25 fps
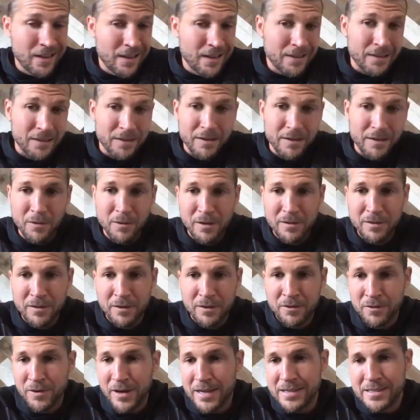The
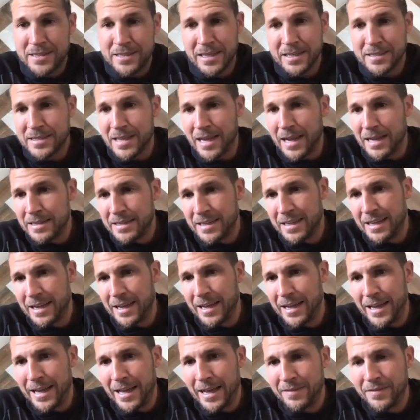craziest idea I
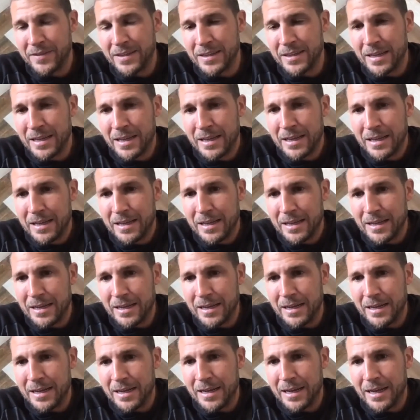have, and
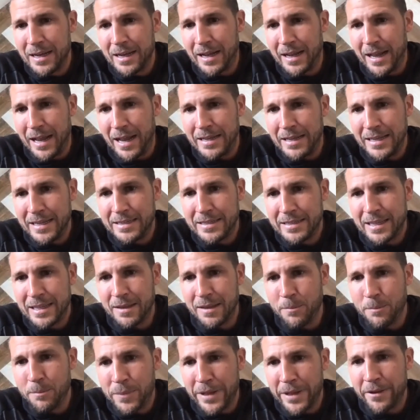I need to
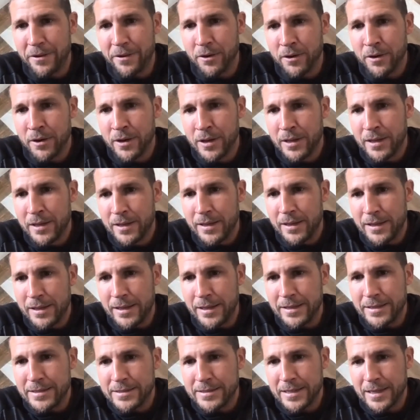get better,
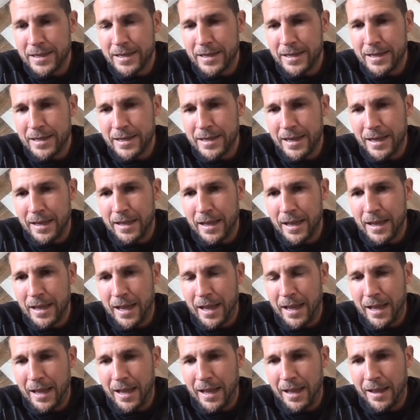is I
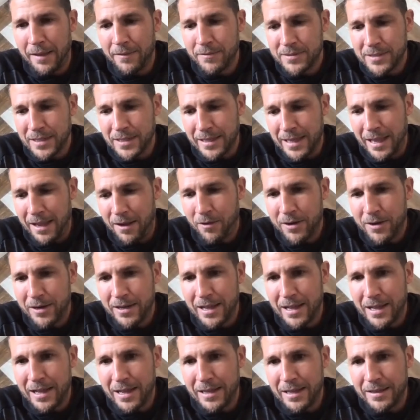was like, how can
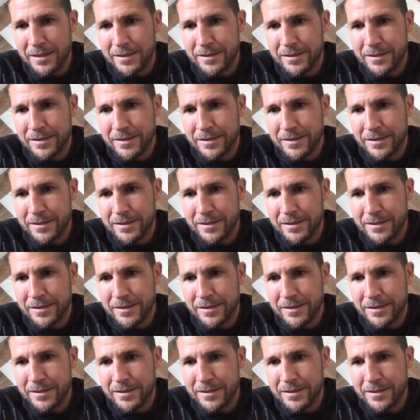I,